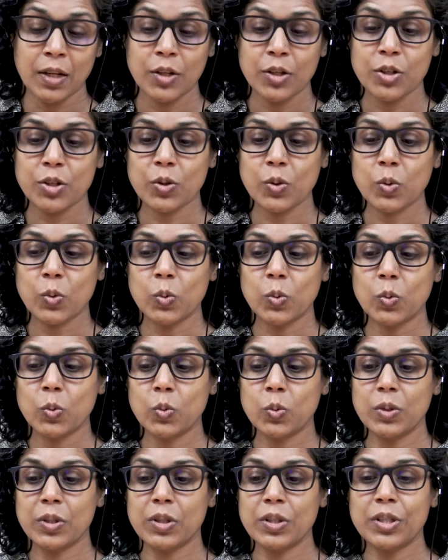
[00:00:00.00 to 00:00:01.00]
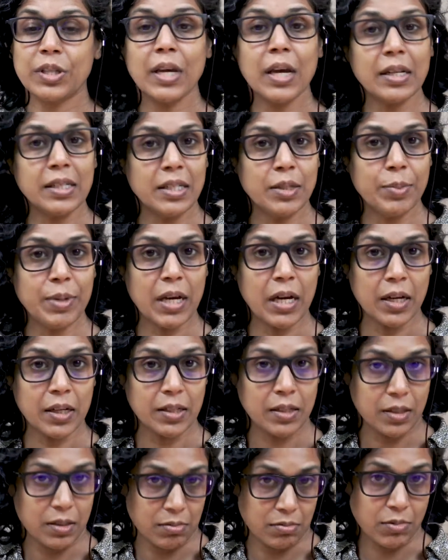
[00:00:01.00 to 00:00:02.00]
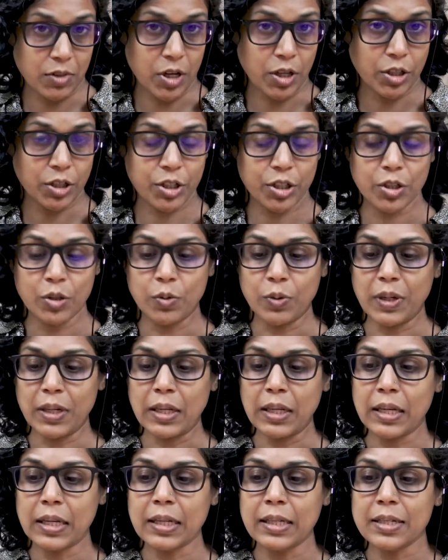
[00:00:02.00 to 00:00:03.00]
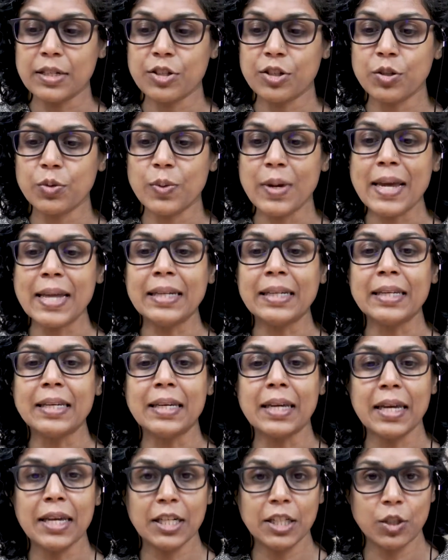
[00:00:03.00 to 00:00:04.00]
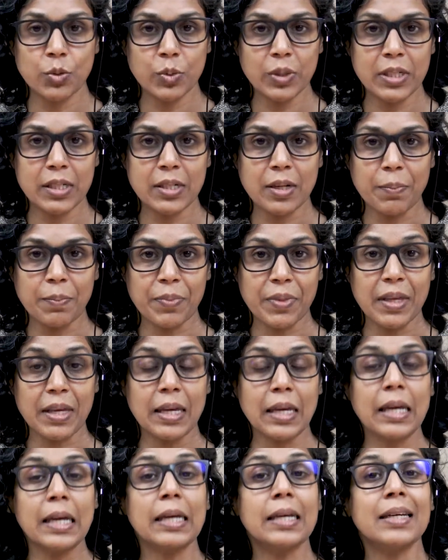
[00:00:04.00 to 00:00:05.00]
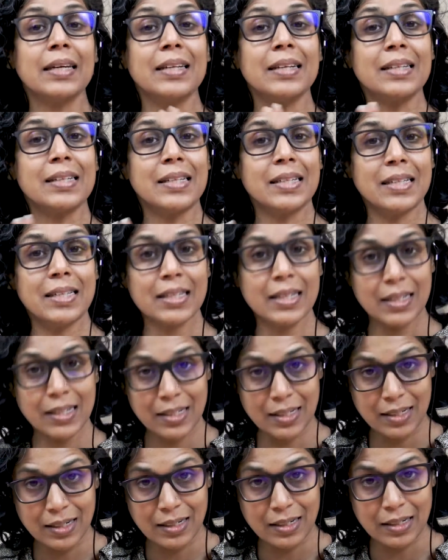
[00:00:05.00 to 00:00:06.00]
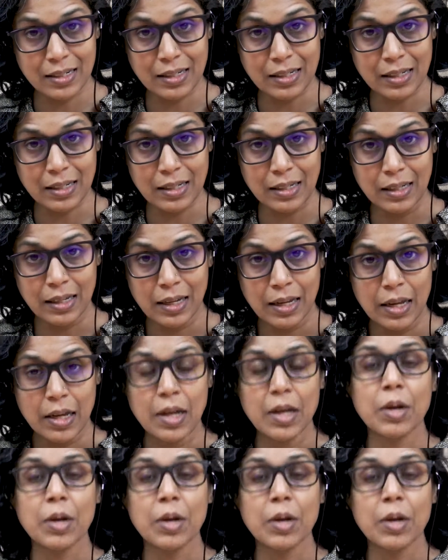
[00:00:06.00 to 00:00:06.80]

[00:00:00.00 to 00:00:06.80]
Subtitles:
So the idea behind touchstoning is to engage with something consistently